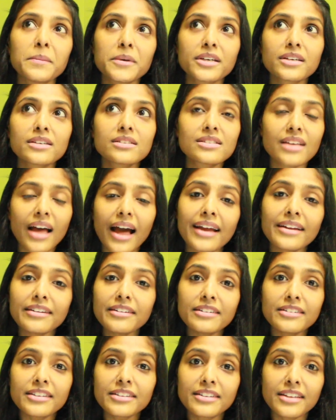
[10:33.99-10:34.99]
because I
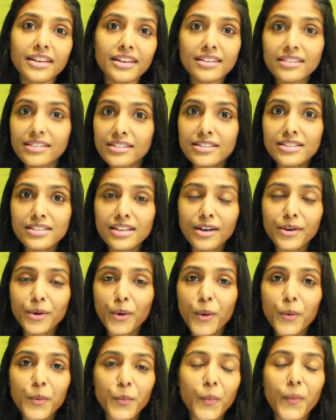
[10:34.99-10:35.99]
really think it's a
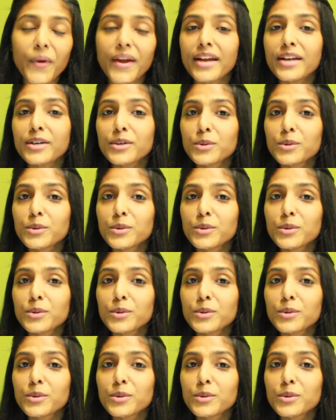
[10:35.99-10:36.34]
good way